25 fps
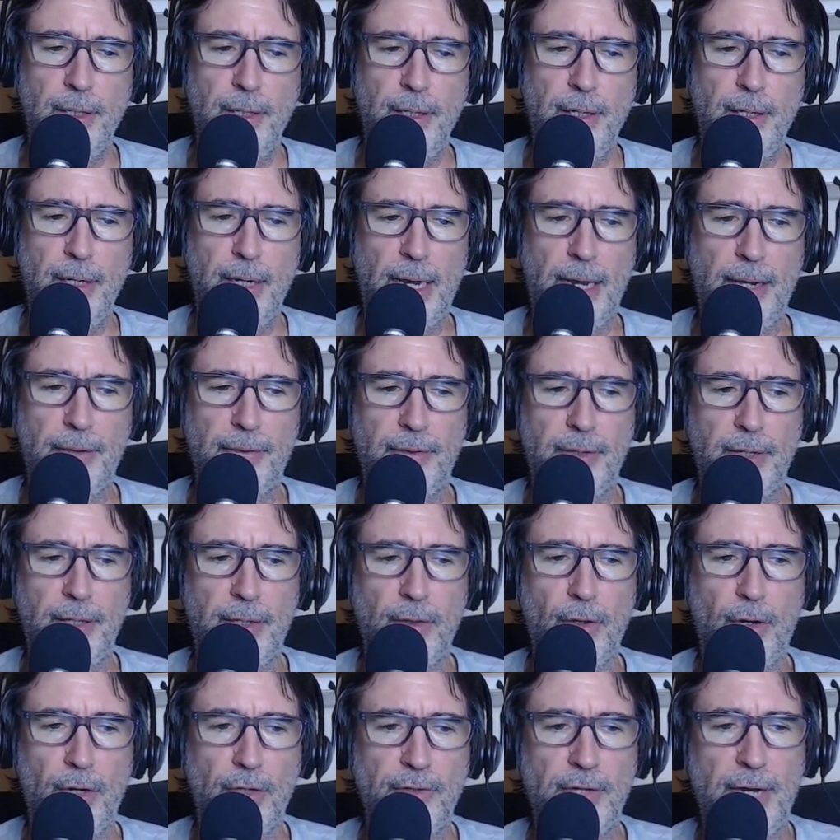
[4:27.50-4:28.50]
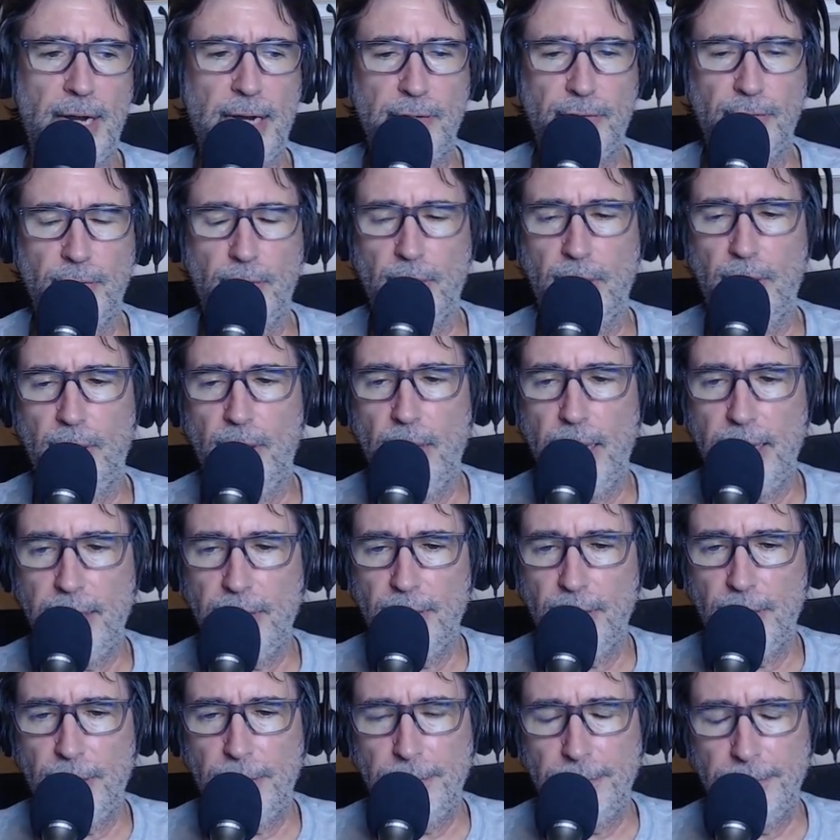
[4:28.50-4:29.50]
at the Large Hadron
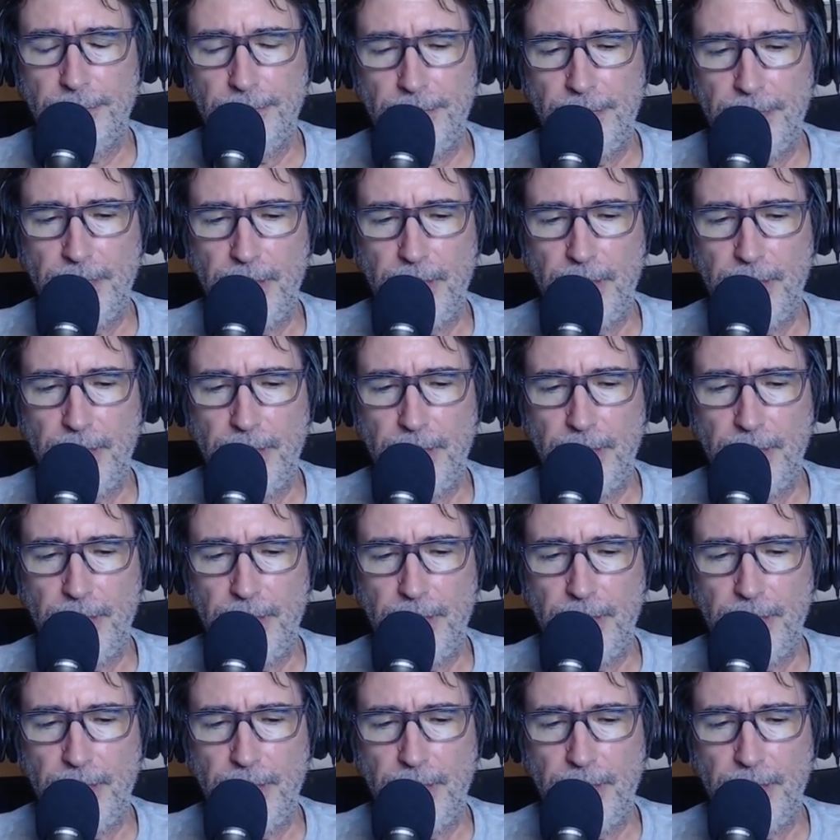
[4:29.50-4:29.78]
Collider,